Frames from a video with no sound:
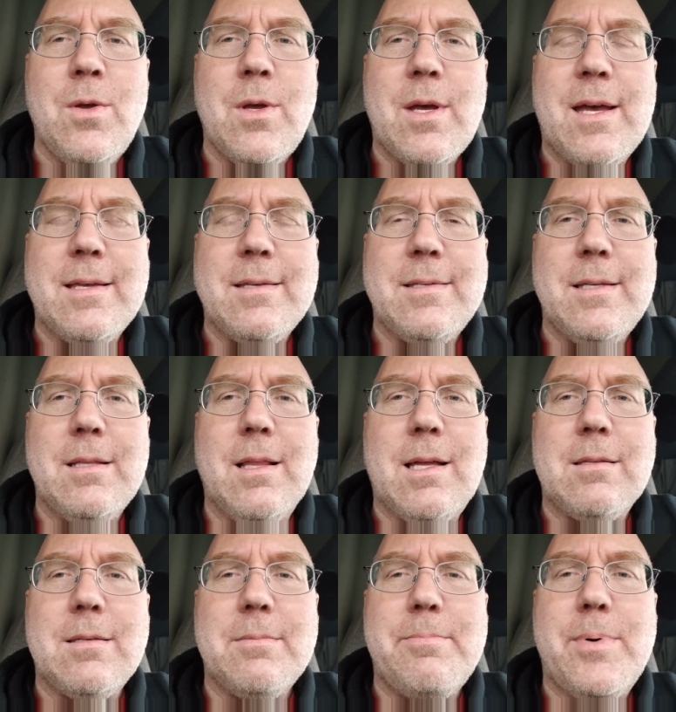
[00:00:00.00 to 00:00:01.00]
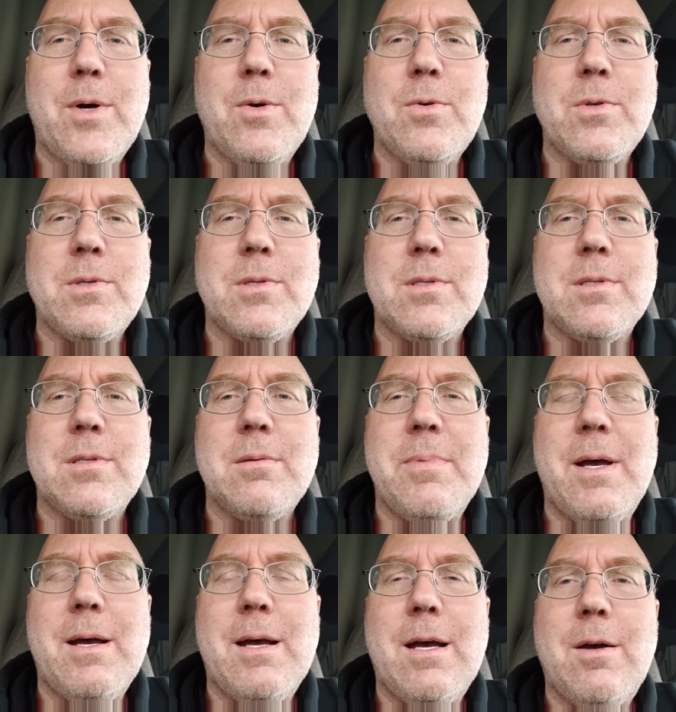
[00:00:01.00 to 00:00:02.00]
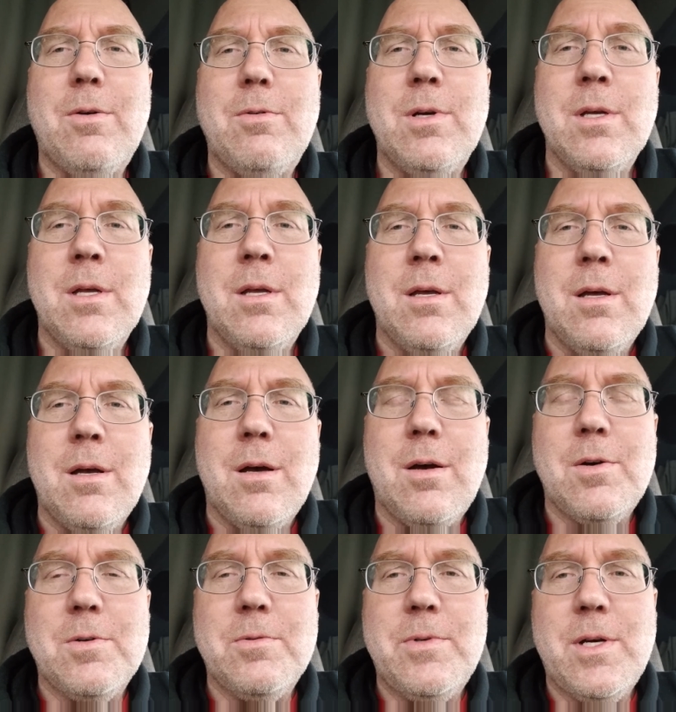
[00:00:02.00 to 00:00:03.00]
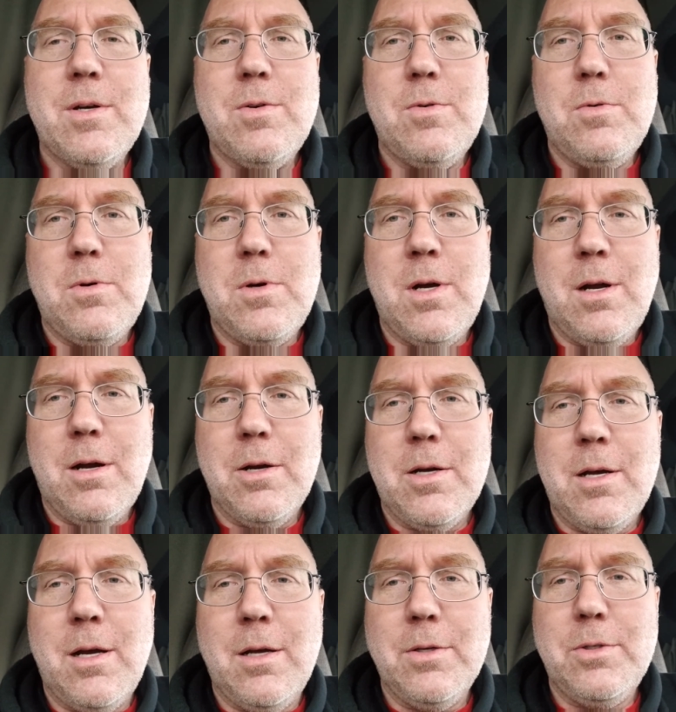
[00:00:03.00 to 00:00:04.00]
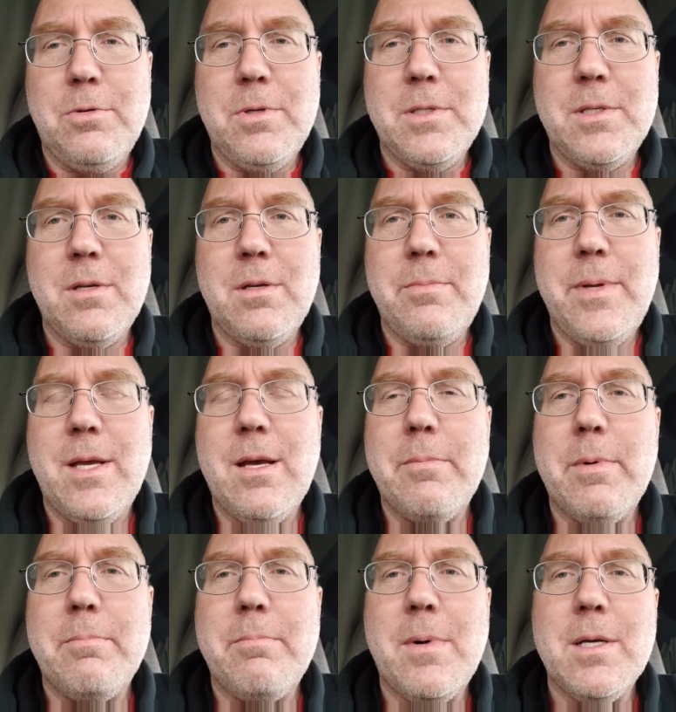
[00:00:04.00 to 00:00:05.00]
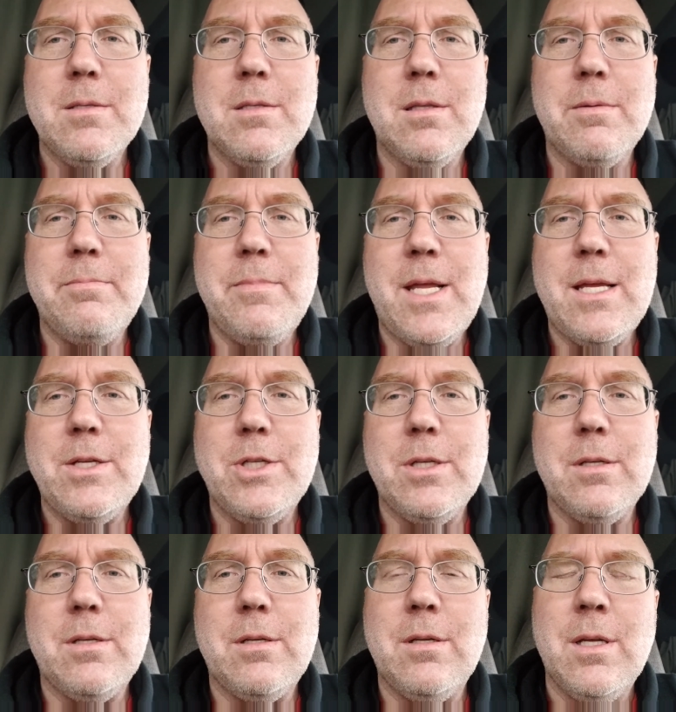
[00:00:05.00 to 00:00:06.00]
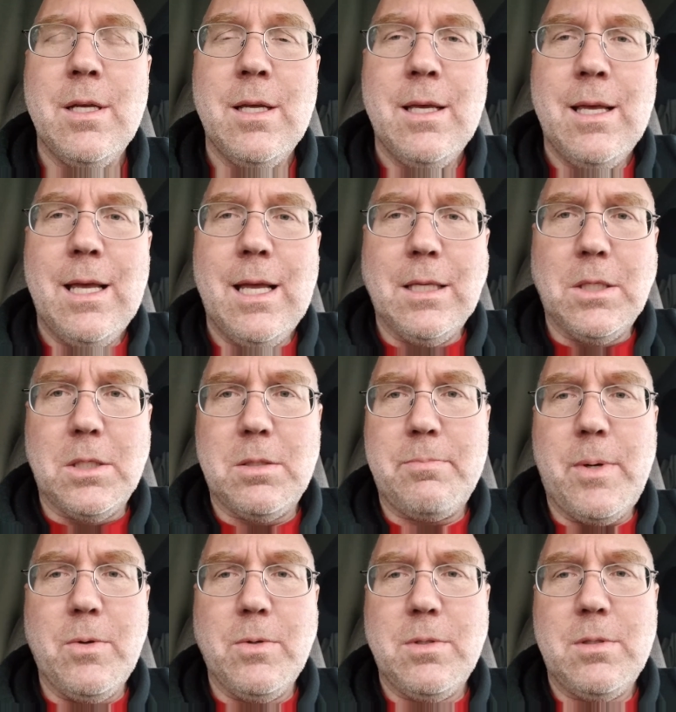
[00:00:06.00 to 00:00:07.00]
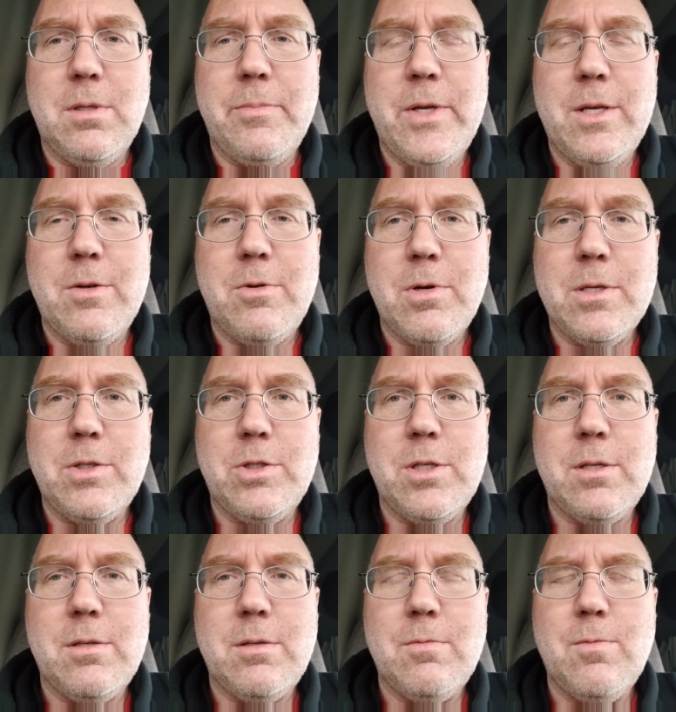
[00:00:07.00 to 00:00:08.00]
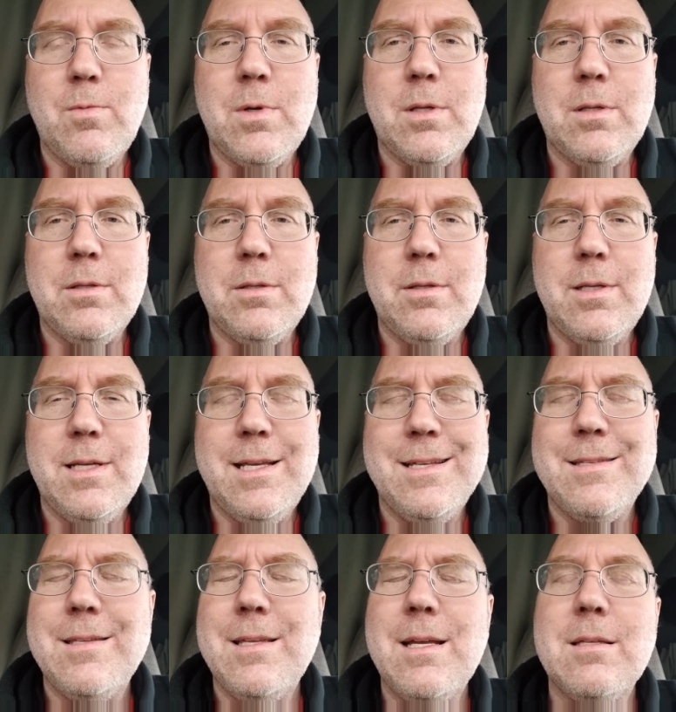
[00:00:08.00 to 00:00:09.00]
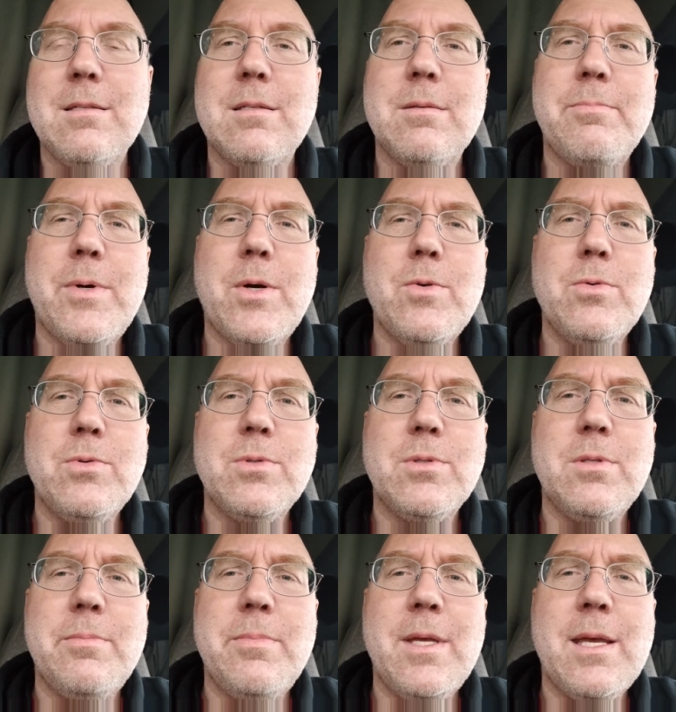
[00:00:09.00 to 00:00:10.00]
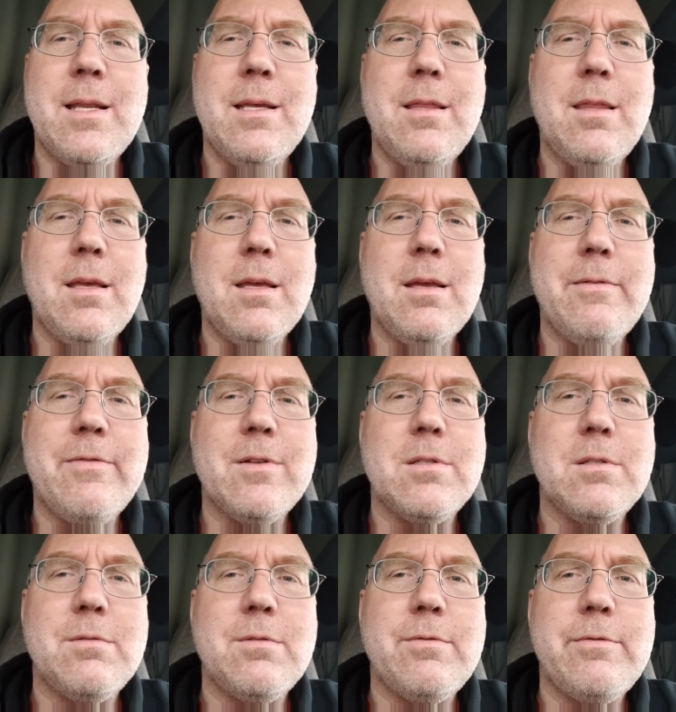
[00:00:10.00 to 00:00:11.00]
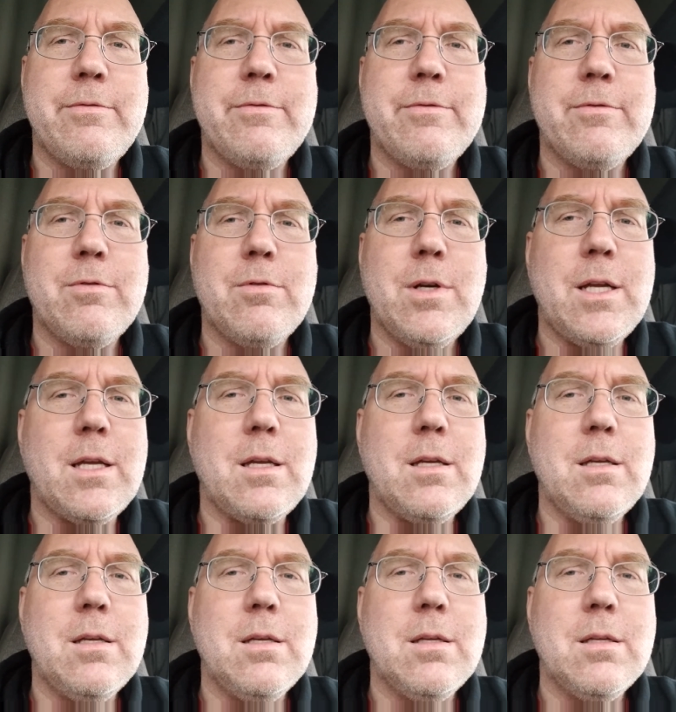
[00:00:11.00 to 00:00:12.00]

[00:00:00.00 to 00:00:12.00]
I see lots of posts about how, oh no, our country's going to become a Muslim nation. It's supposed to be Christian. Well, it's not supposed to be anything if it's free.